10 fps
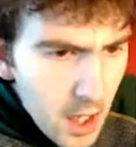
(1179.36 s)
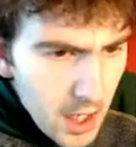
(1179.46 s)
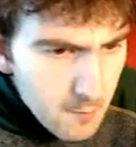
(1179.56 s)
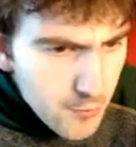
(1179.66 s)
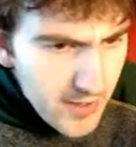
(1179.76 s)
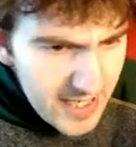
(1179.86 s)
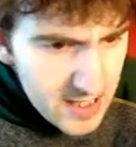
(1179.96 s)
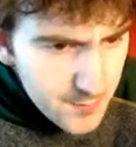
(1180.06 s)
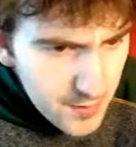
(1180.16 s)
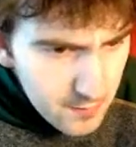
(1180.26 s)

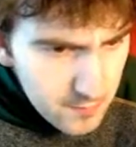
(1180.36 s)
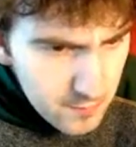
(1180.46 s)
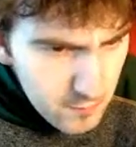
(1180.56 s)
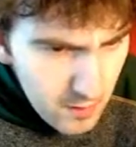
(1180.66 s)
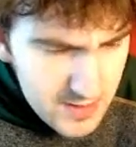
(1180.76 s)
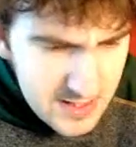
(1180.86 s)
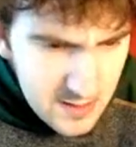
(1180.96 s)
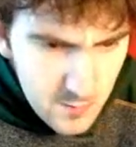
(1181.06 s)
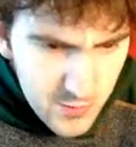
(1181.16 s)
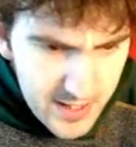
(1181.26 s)
Unbreakable. Ooh, what's
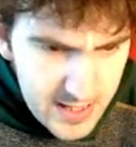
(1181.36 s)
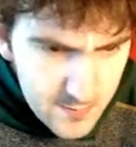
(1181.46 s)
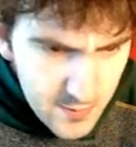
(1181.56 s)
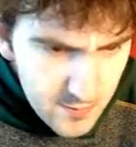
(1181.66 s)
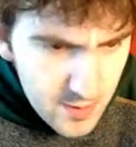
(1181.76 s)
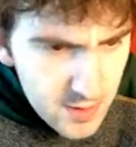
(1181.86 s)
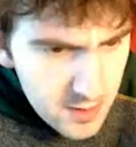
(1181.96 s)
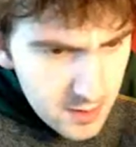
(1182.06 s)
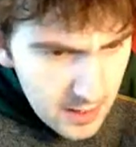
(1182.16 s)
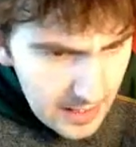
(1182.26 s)
in Unbreakable?
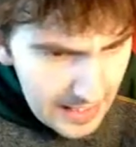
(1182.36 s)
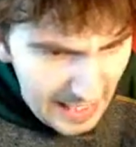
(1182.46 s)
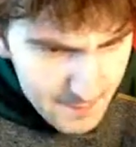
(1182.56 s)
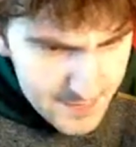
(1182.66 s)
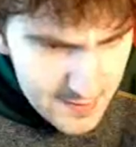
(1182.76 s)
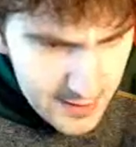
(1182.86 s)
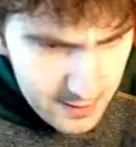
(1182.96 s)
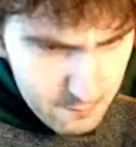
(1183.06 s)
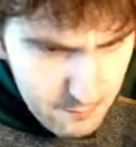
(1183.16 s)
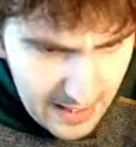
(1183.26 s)

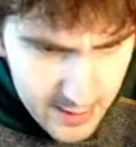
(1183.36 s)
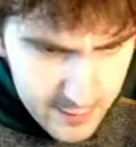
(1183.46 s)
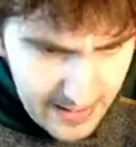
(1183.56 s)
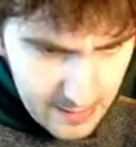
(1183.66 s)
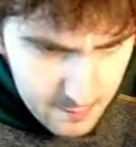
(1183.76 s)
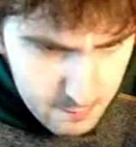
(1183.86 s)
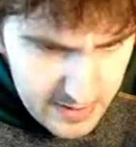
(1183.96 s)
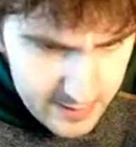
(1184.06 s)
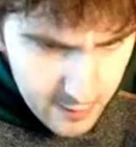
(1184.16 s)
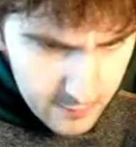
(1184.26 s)
Absolute Mandarin,
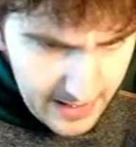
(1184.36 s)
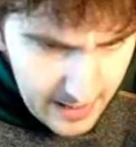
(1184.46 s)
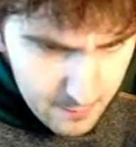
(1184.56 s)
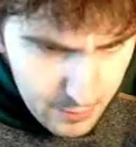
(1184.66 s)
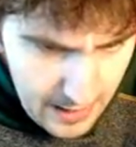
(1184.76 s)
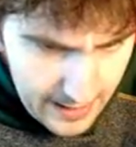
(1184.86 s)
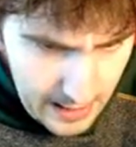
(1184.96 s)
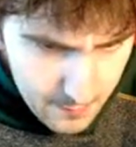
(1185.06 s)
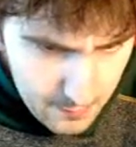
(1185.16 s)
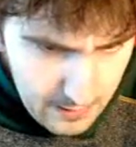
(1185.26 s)
Midori,
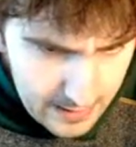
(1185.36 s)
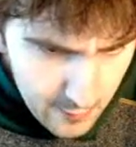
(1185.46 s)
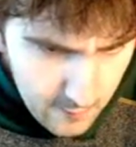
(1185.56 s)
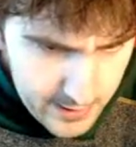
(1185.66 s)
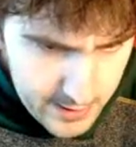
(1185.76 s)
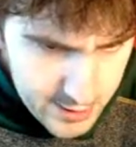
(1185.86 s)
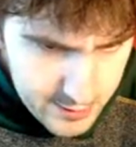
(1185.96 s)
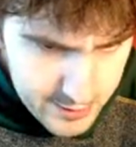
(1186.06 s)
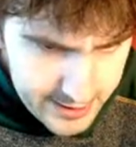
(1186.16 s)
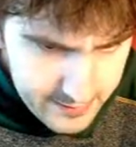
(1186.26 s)
pineapple and orange
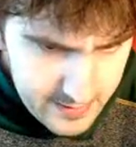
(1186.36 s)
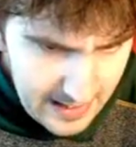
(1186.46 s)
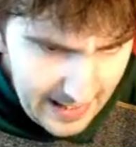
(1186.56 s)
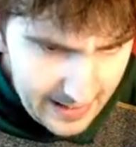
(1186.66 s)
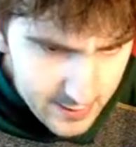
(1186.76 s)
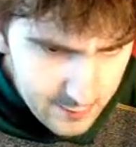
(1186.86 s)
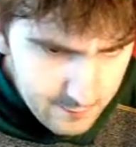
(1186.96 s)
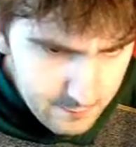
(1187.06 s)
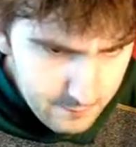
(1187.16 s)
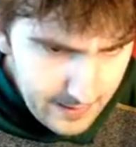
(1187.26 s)
juice and
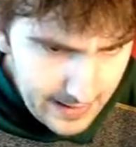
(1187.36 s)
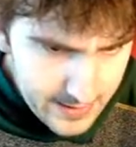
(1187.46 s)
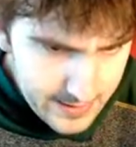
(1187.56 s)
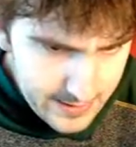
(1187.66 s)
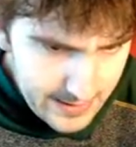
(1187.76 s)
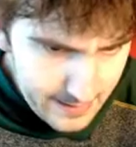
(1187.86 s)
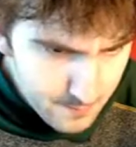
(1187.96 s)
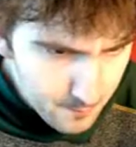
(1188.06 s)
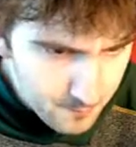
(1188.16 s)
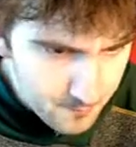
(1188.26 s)
Grandolin.